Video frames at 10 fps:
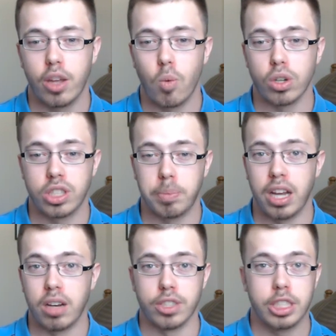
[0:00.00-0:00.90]
that they
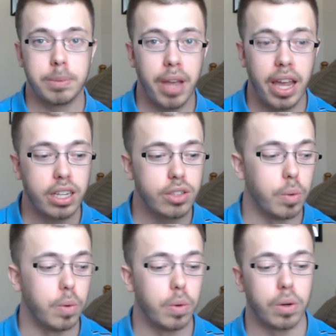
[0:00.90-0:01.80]
worship out of
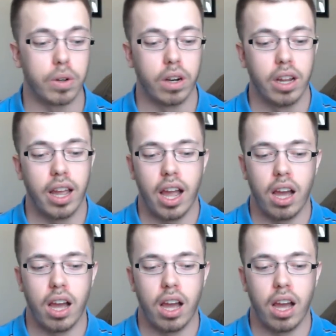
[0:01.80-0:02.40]
respect or